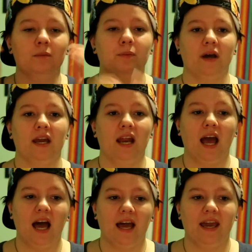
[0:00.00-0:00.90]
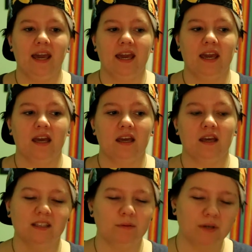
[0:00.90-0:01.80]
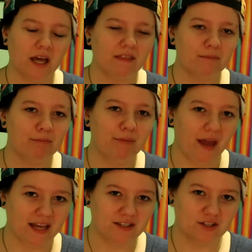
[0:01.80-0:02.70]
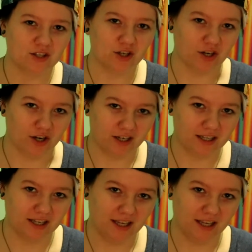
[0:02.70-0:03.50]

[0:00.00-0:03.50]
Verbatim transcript: But I am not the best cook